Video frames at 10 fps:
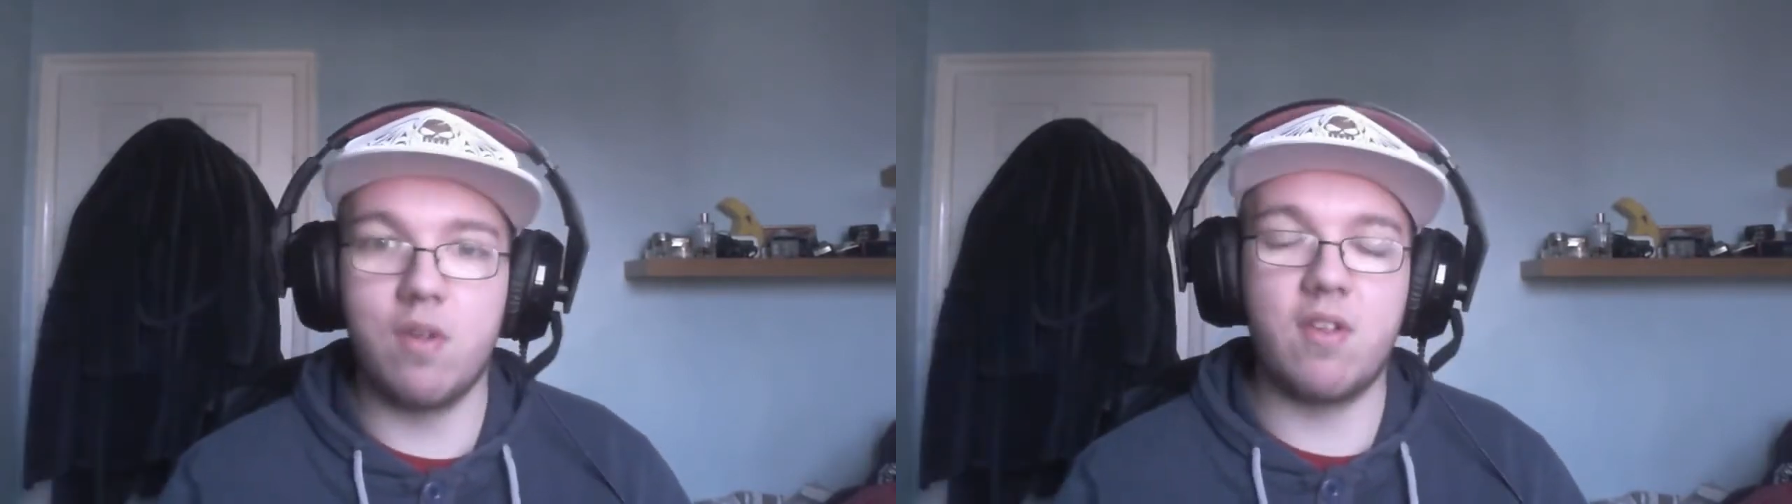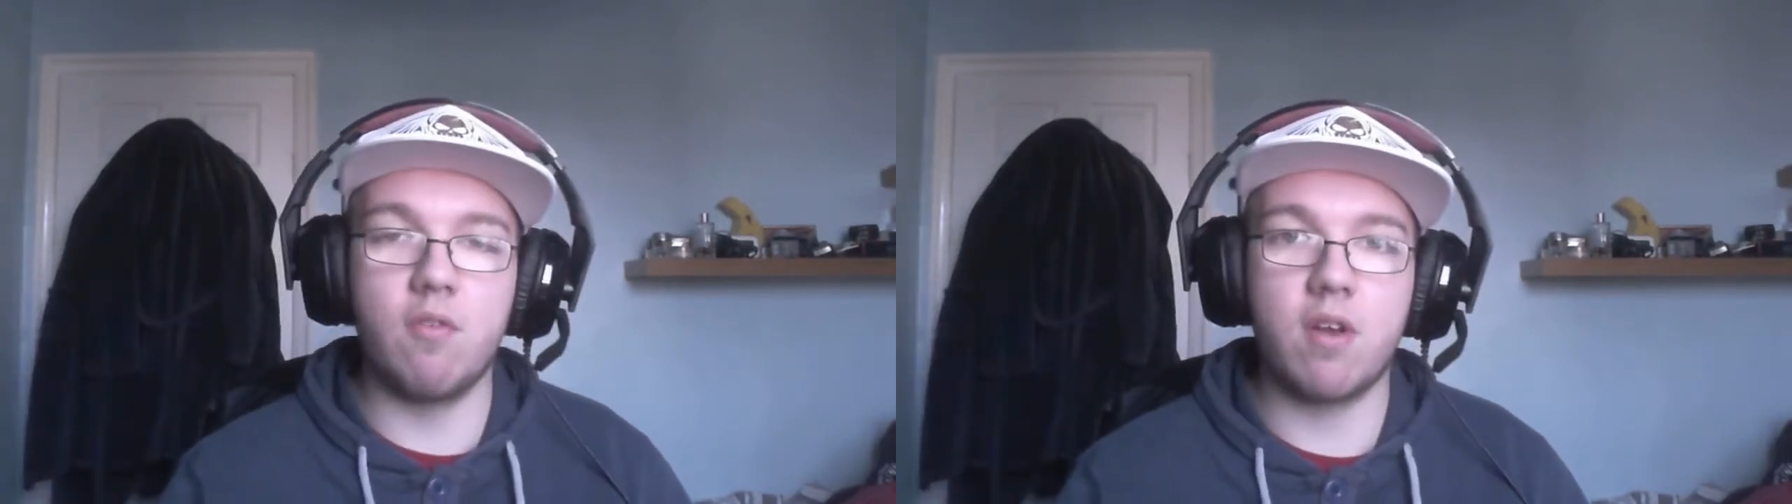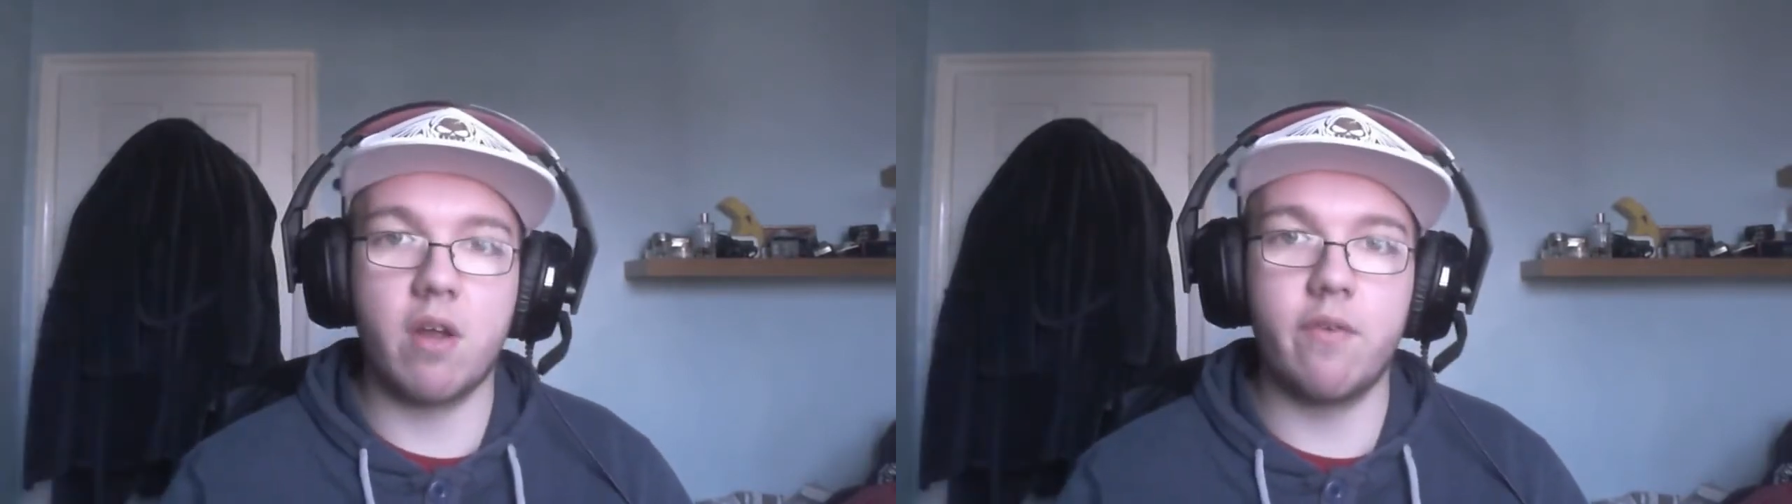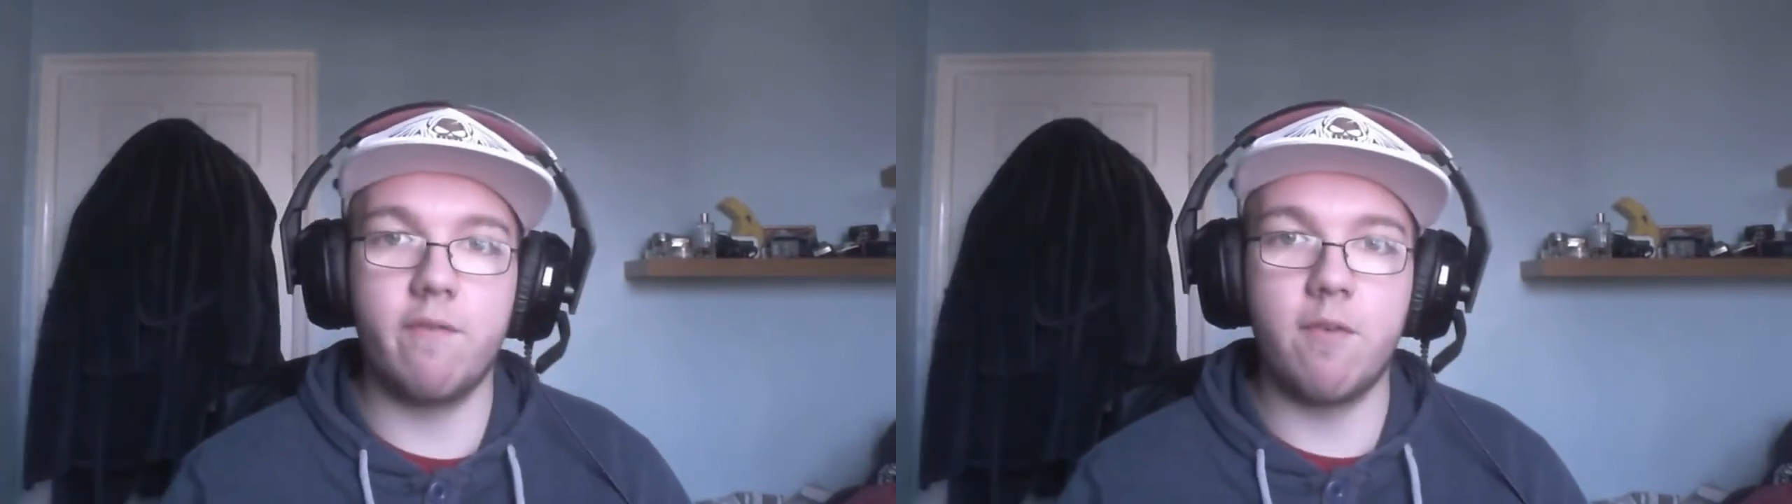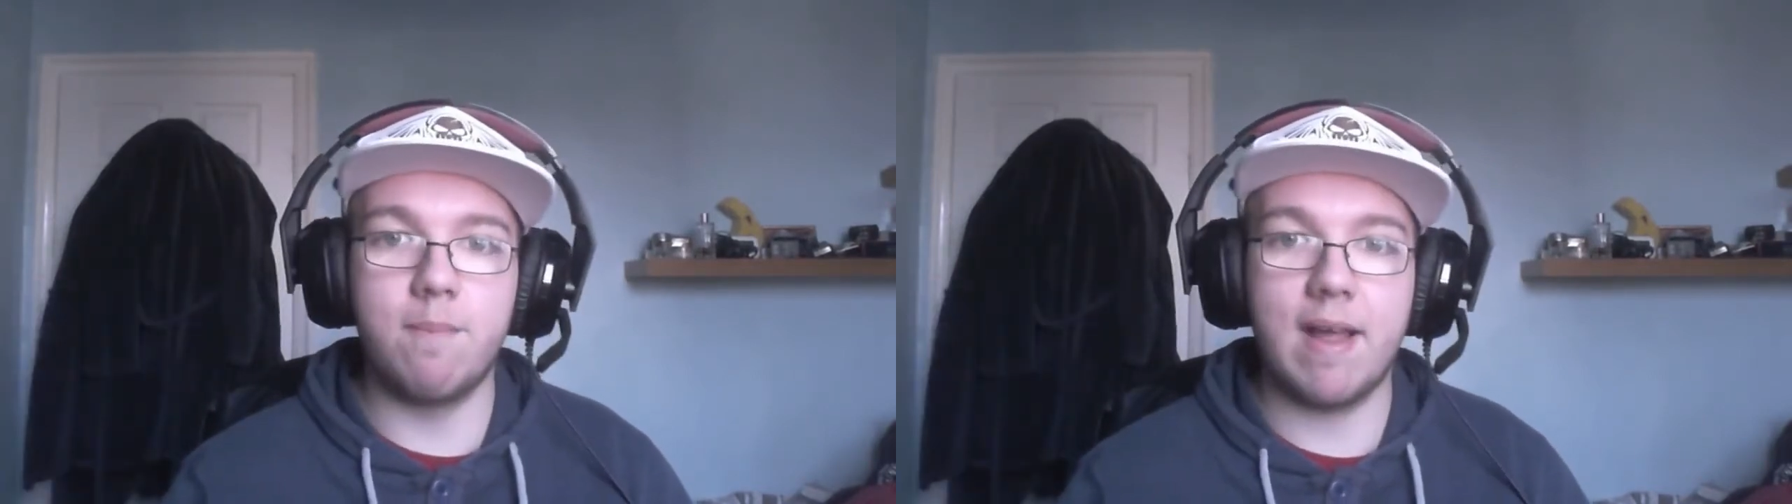was still
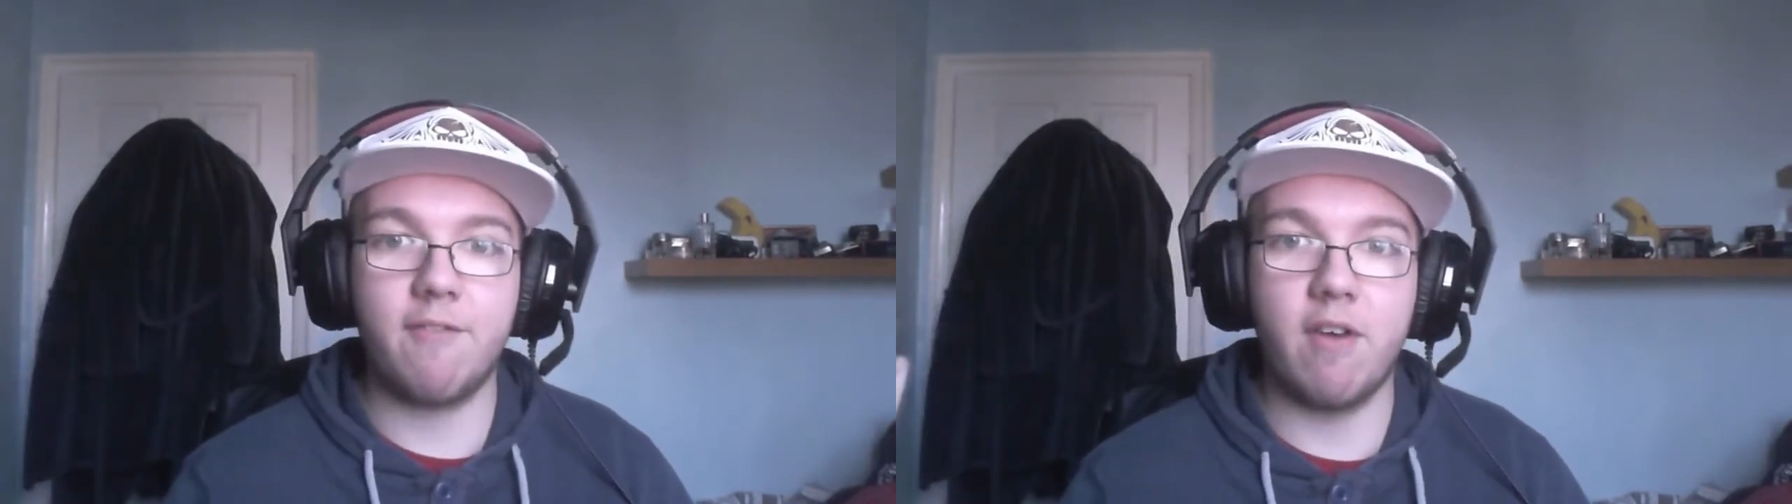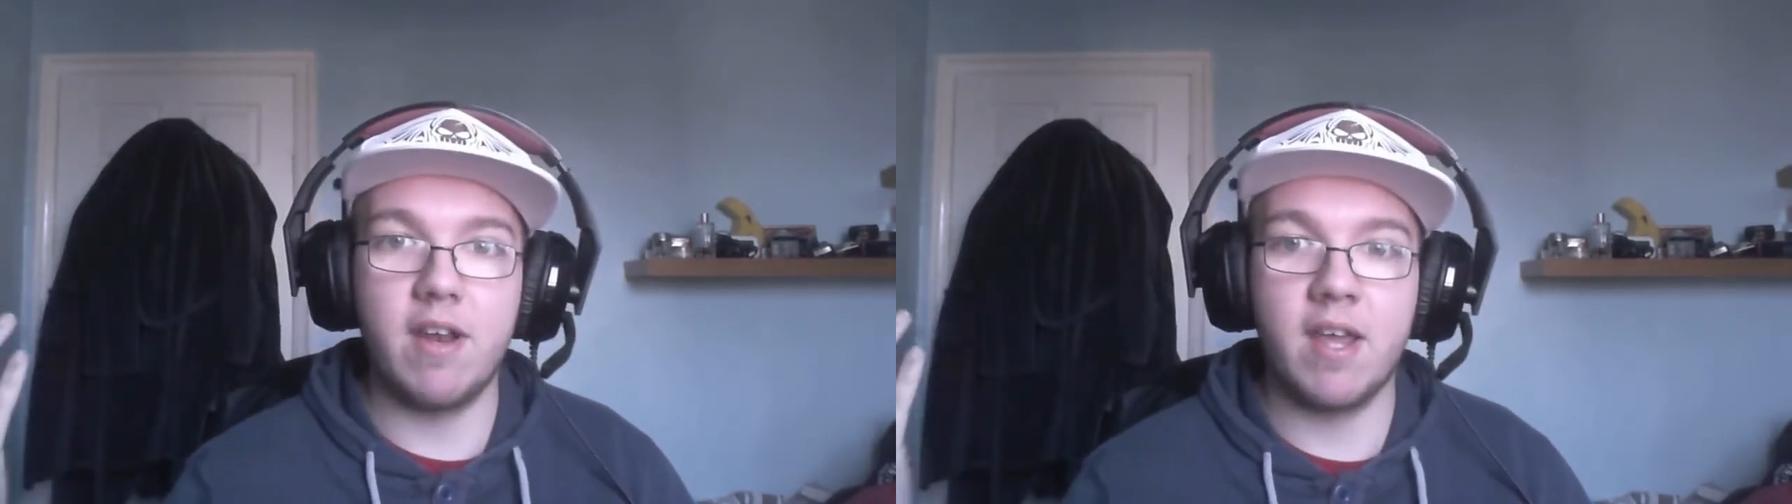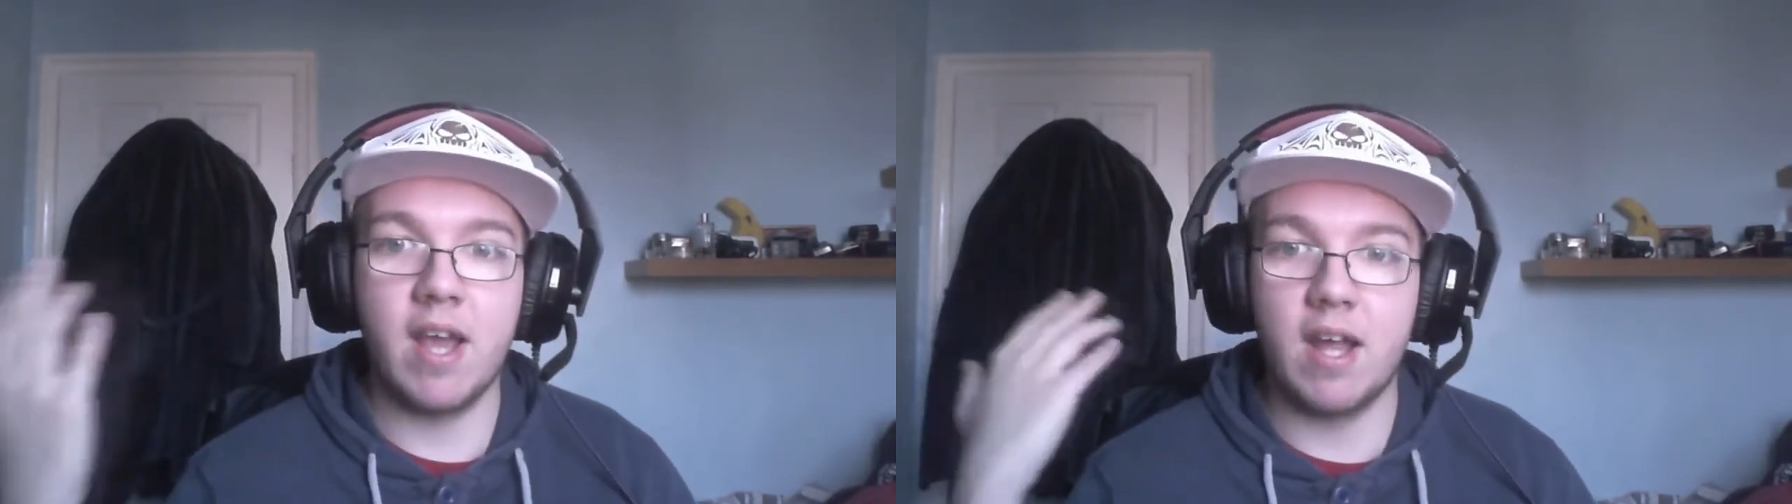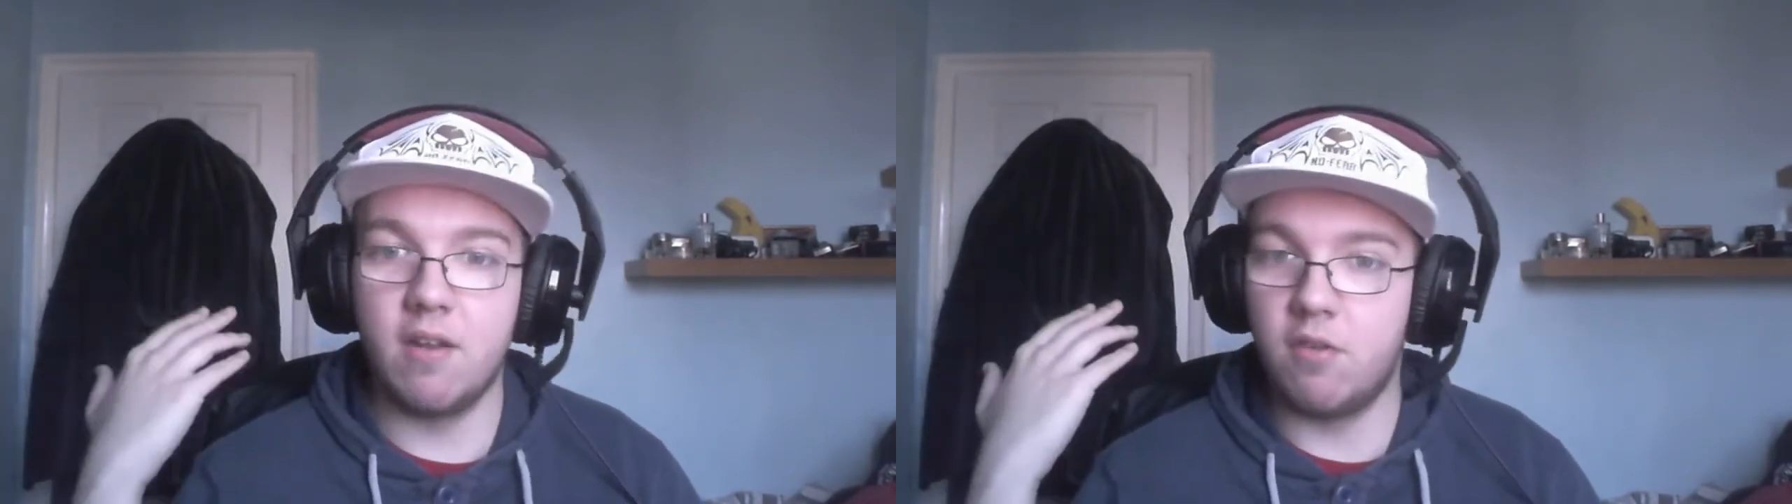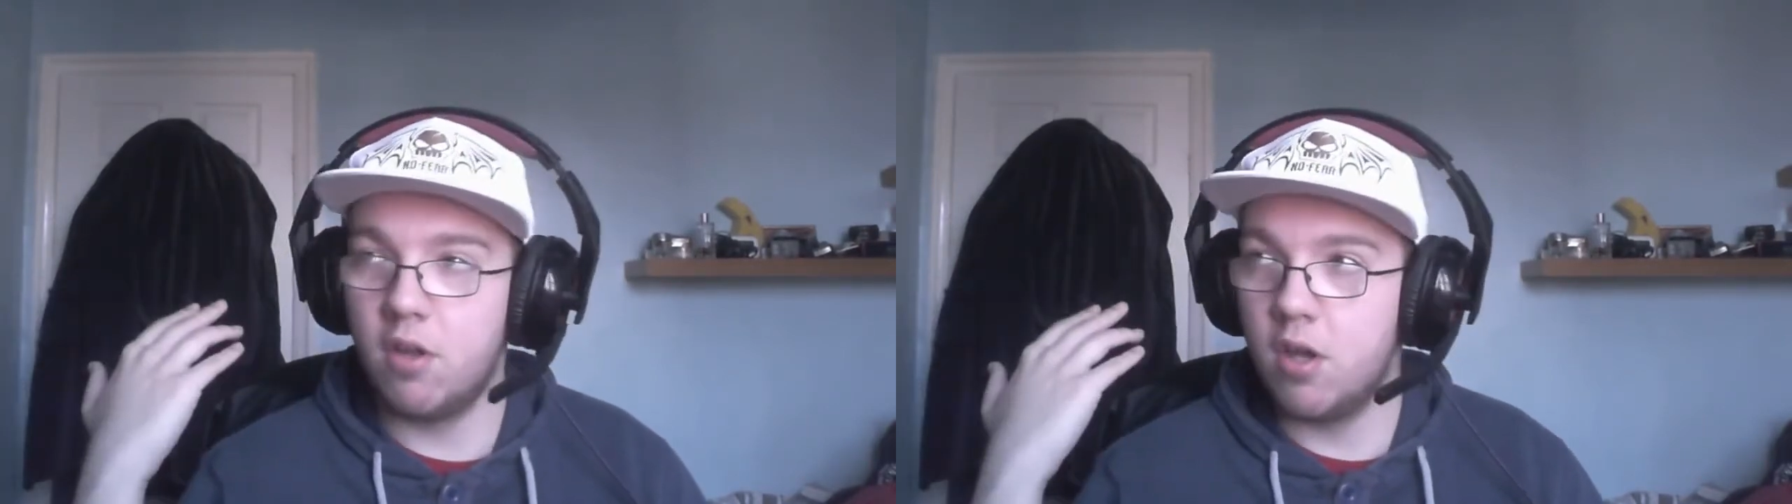recovering from Black Friday, and